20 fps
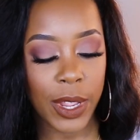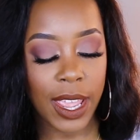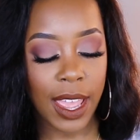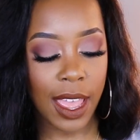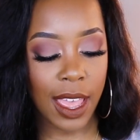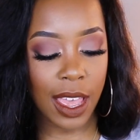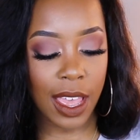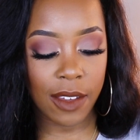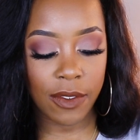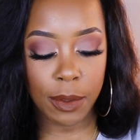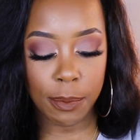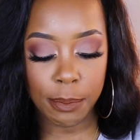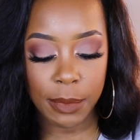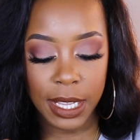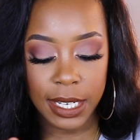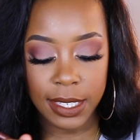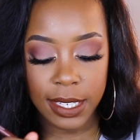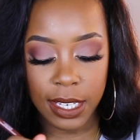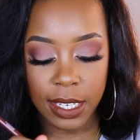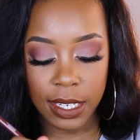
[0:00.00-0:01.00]
we have
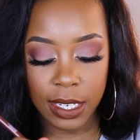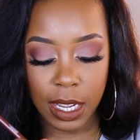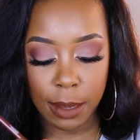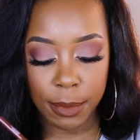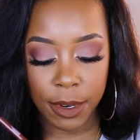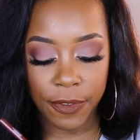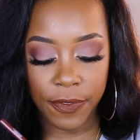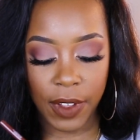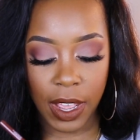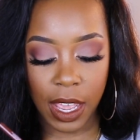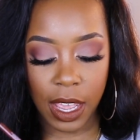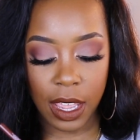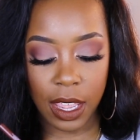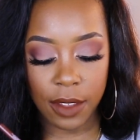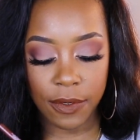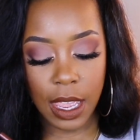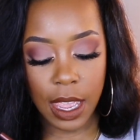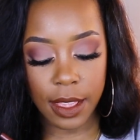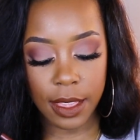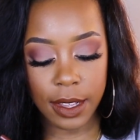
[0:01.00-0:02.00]
Mented number
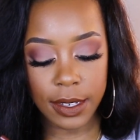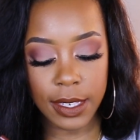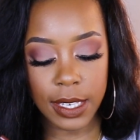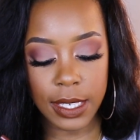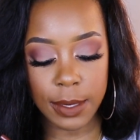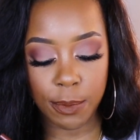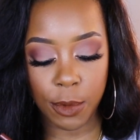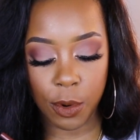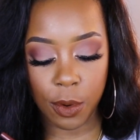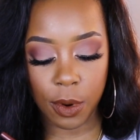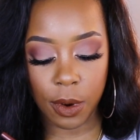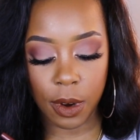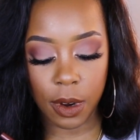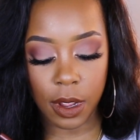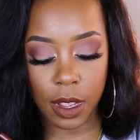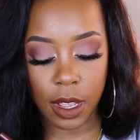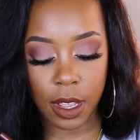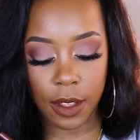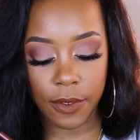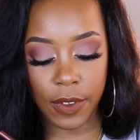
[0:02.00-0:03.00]
five and this is
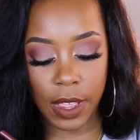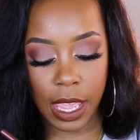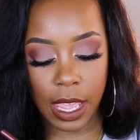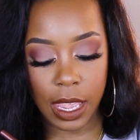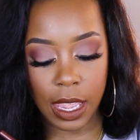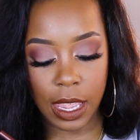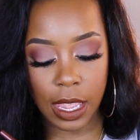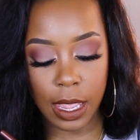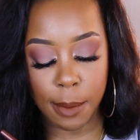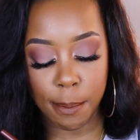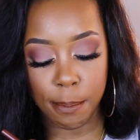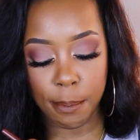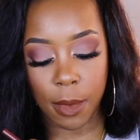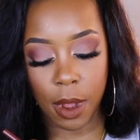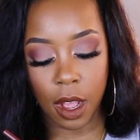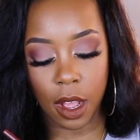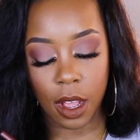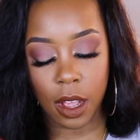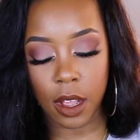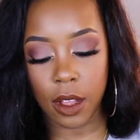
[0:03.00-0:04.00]
more of a
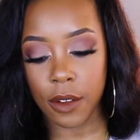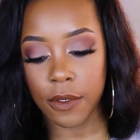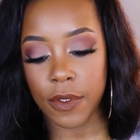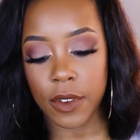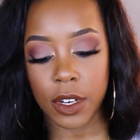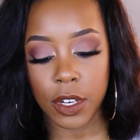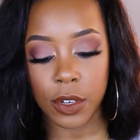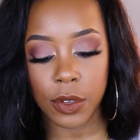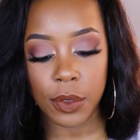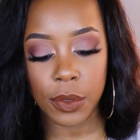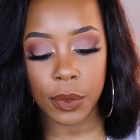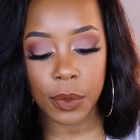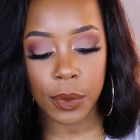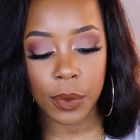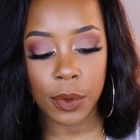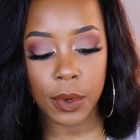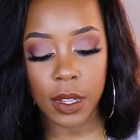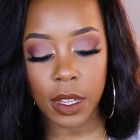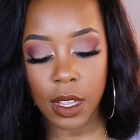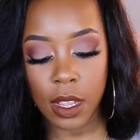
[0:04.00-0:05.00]
mauve
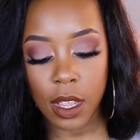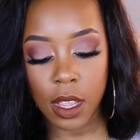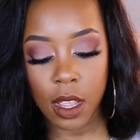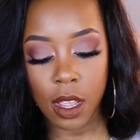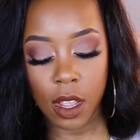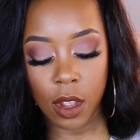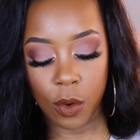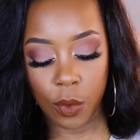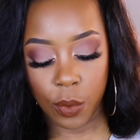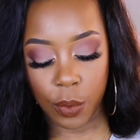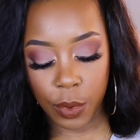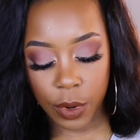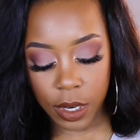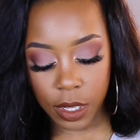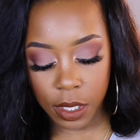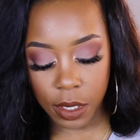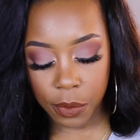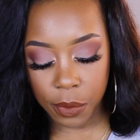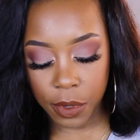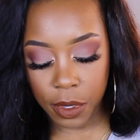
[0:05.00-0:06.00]
nude
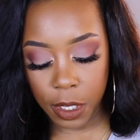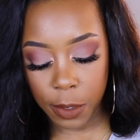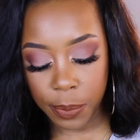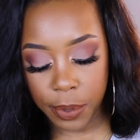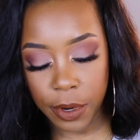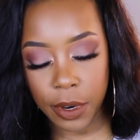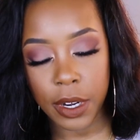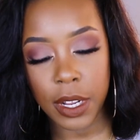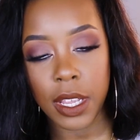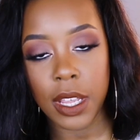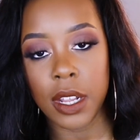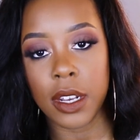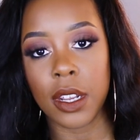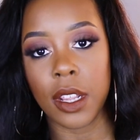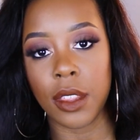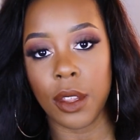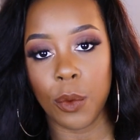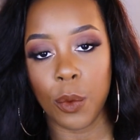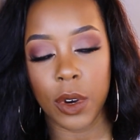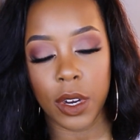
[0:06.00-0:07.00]
really really pretty
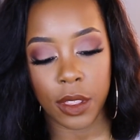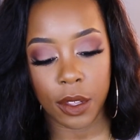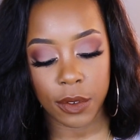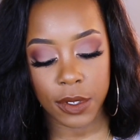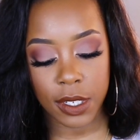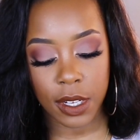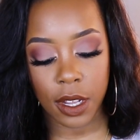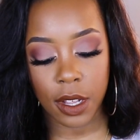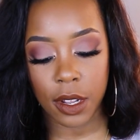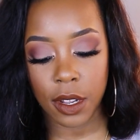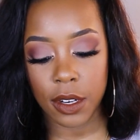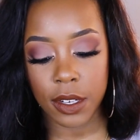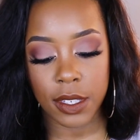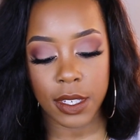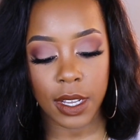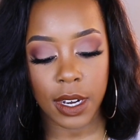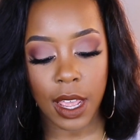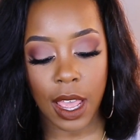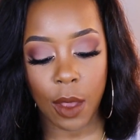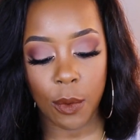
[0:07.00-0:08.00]
another one of those colors
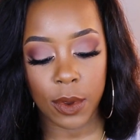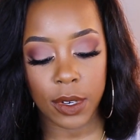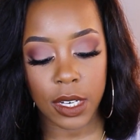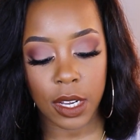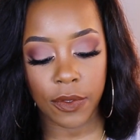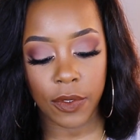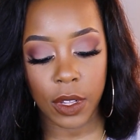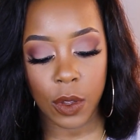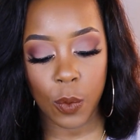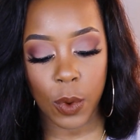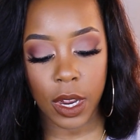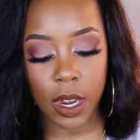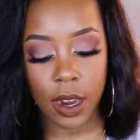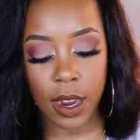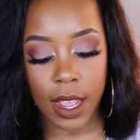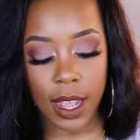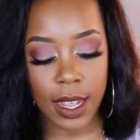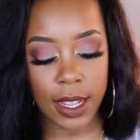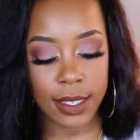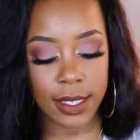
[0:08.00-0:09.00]
that I would definitely
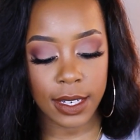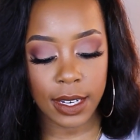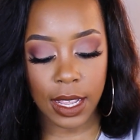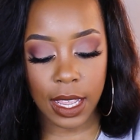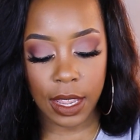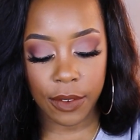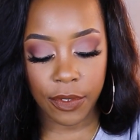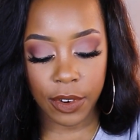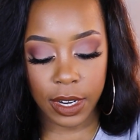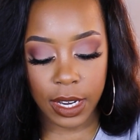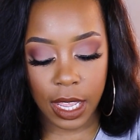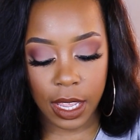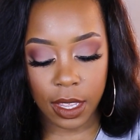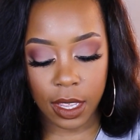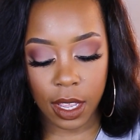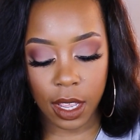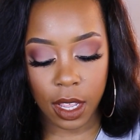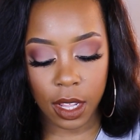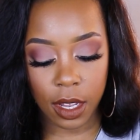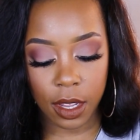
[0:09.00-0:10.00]
wear as an everyday
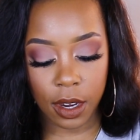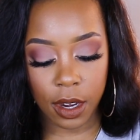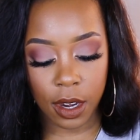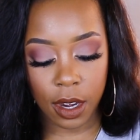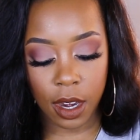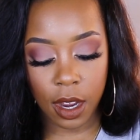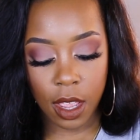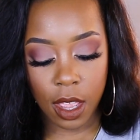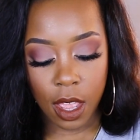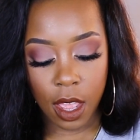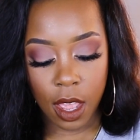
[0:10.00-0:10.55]
color